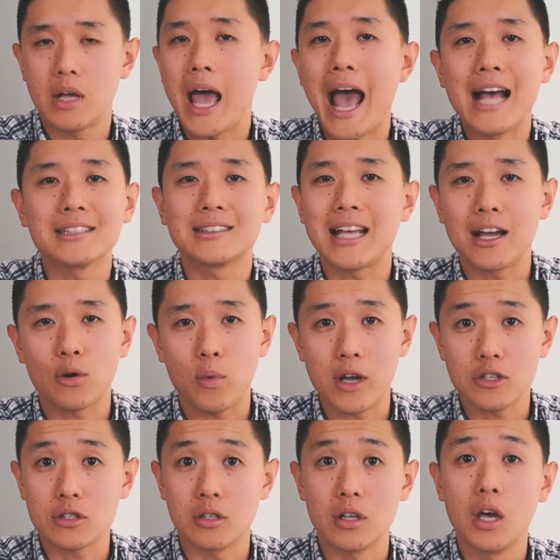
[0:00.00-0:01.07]
Ask that
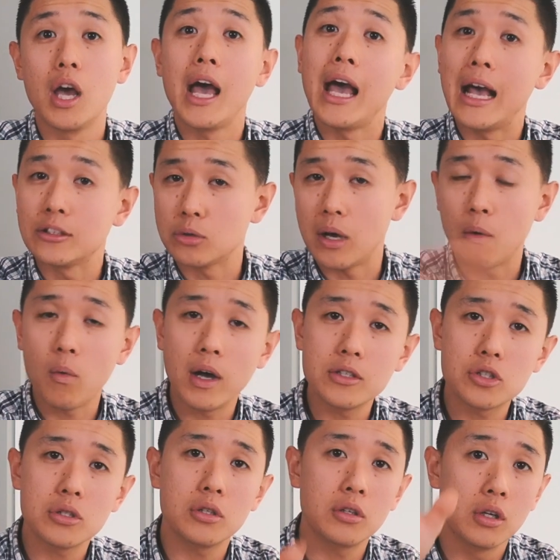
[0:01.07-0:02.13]
question. So I
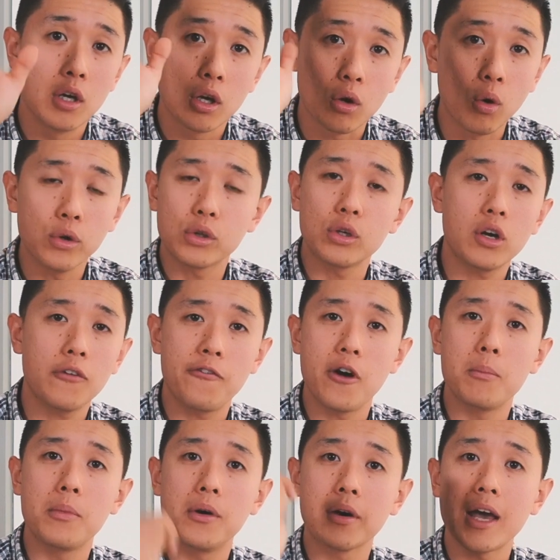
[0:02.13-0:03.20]
want you to go through your
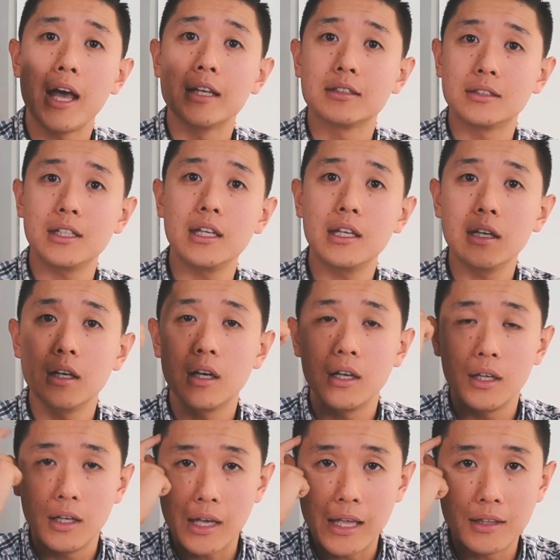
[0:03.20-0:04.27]
phone book, see
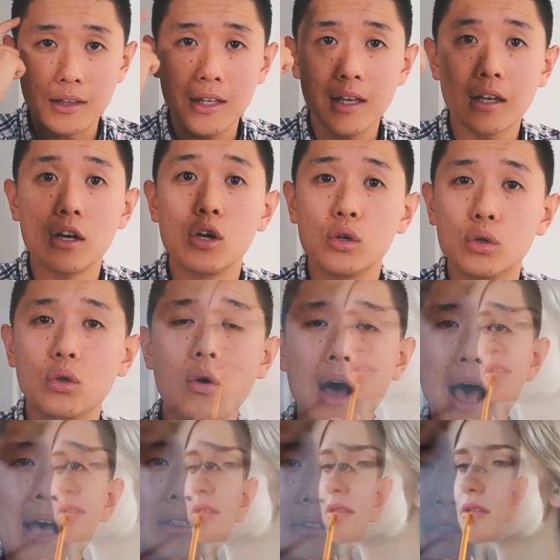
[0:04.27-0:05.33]
and think, who
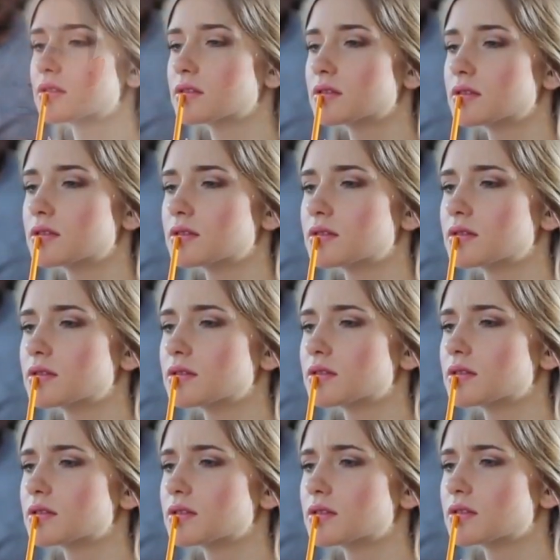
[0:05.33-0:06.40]
has this, who is
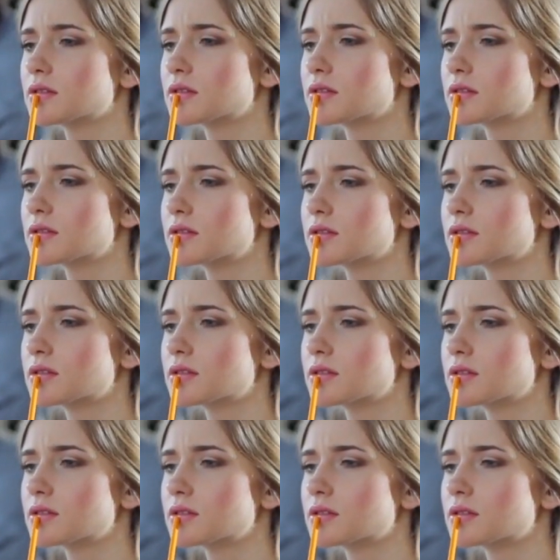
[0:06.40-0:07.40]
able to do something like this?